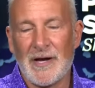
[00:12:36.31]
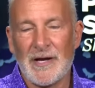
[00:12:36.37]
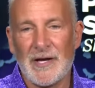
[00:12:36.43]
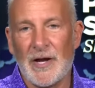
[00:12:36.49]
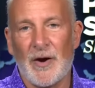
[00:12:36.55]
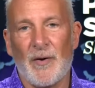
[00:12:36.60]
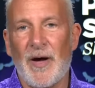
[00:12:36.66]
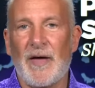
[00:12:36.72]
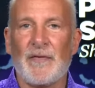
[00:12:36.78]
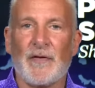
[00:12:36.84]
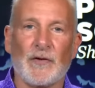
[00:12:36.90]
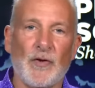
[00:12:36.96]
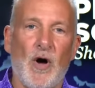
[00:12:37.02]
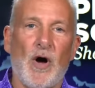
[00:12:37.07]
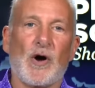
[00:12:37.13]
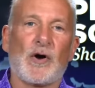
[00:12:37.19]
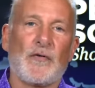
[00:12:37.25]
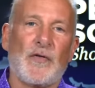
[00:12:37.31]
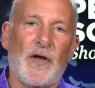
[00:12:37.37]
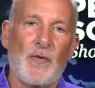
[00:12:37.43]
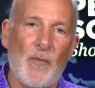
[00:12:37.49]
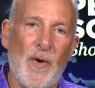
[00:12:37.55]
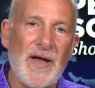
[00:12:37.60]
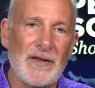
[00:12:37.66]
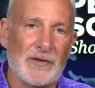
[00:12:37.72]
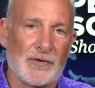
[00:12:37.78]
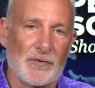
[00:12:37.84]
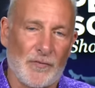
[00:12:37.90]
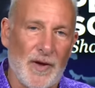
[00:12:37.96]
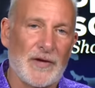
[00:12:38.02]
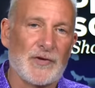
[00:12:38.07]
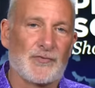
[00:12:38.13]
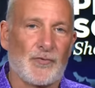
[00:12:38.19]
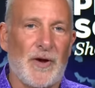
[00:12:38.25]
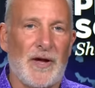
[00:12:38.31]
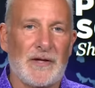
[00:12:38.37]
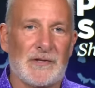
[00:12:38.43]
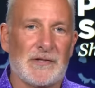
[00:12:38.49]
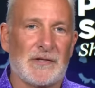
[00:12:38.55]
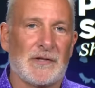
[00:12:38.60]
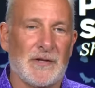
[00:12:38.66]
you know, and the longer they wait to raise rates,